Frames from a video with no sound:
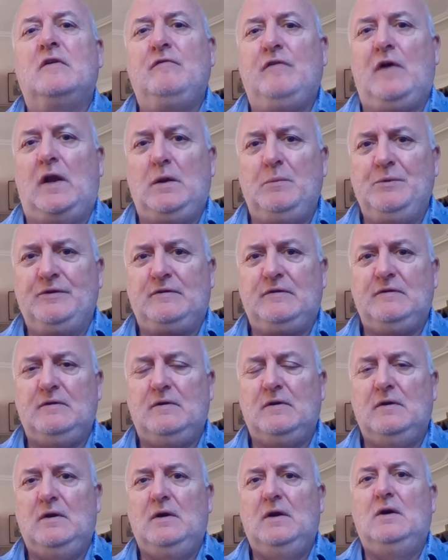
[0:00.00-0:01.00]
and Development,
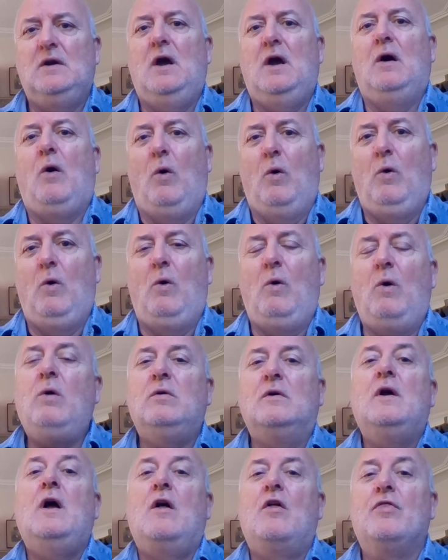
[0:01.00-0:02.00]

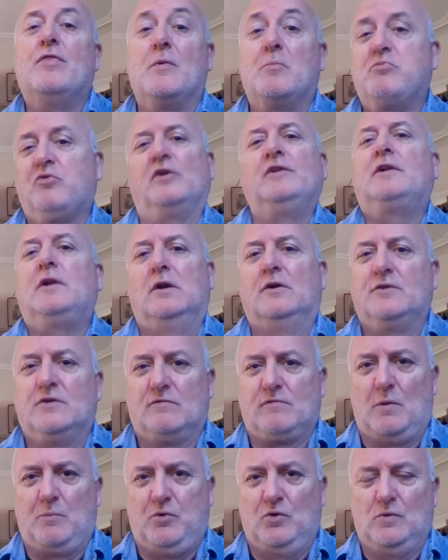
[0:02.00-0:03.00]
or the
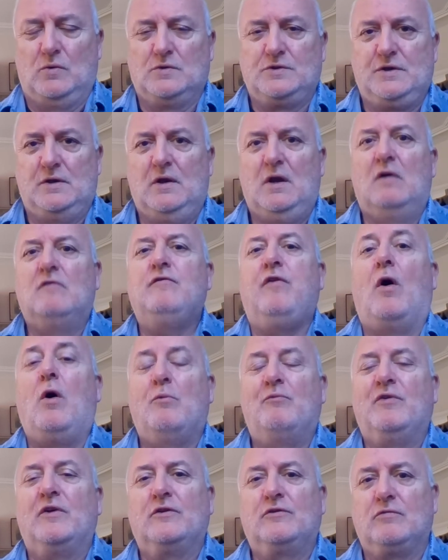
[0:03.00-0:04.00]
Brundtland Report, for
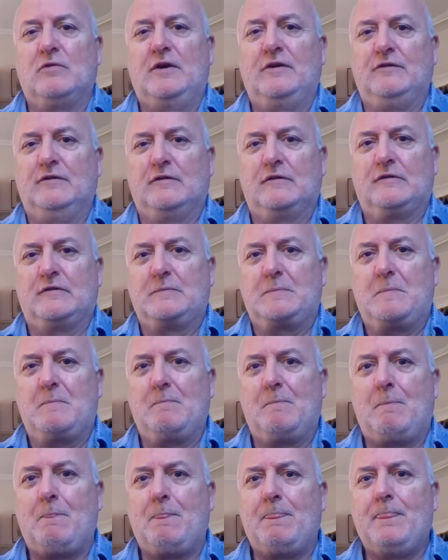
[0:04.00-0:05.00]
obvious reasons.
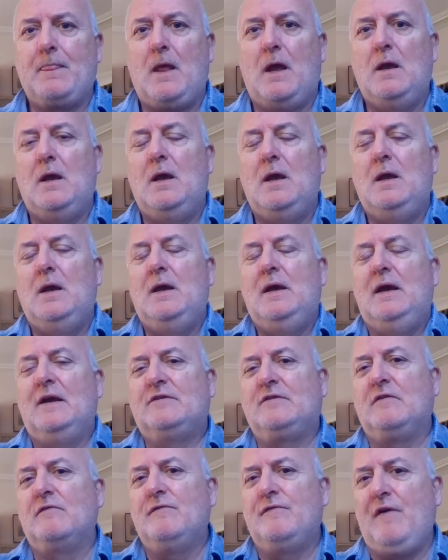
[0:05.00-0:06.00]

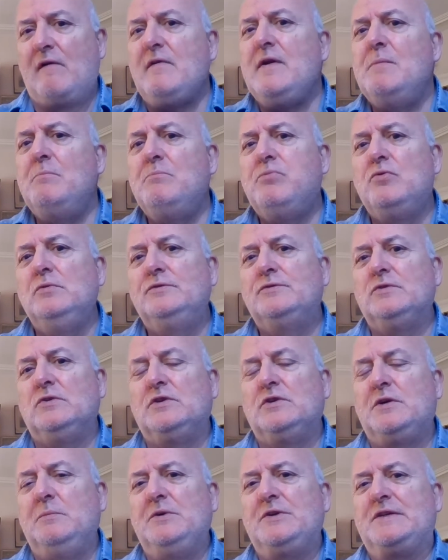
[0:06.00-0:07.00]
It's a very important
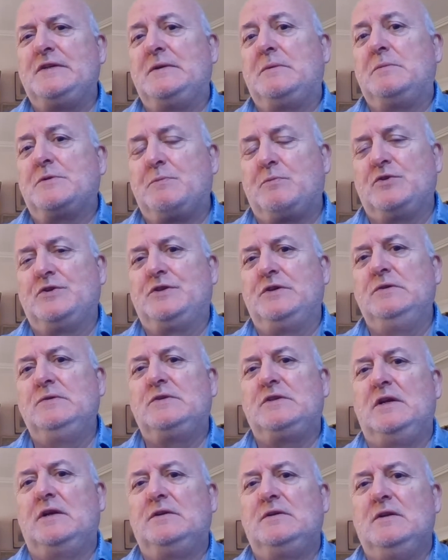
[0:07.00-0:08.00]
document, and it was
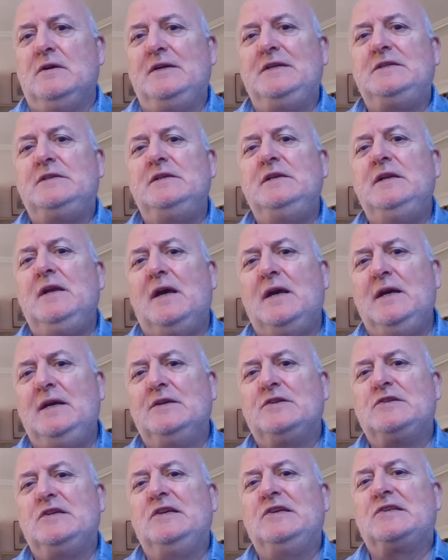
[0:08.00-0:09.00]
produced in
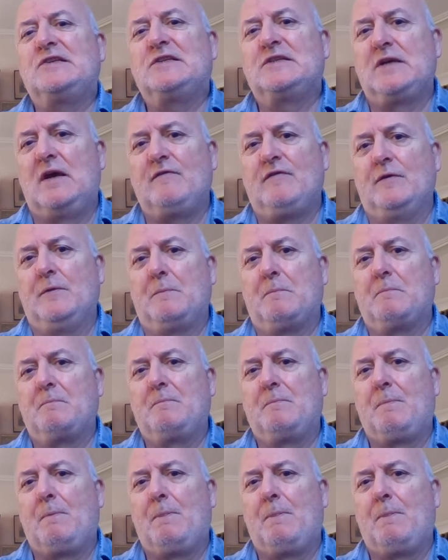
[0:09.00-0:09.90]
1987.